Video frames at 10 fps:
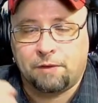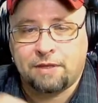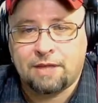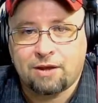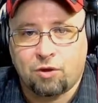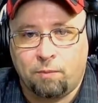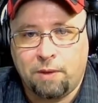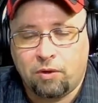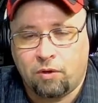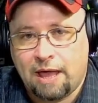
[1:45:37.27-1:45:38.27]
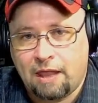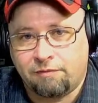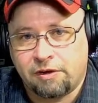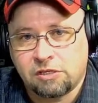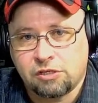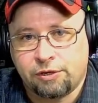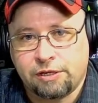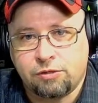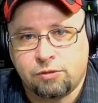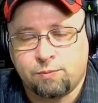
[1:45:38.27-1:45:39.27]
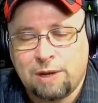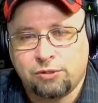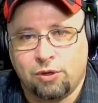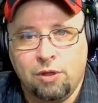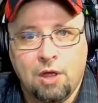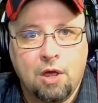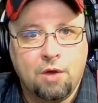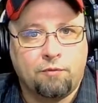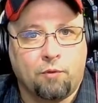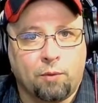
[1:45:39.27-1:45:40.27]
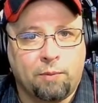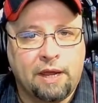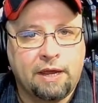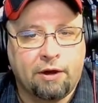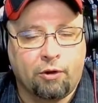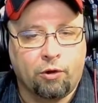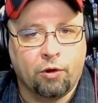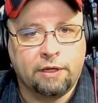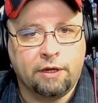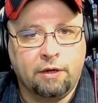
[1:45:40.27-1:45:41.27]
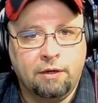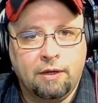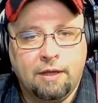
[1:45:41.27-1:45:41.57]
Tactical Pickle, Calaveras 32 Special, for being here earlier.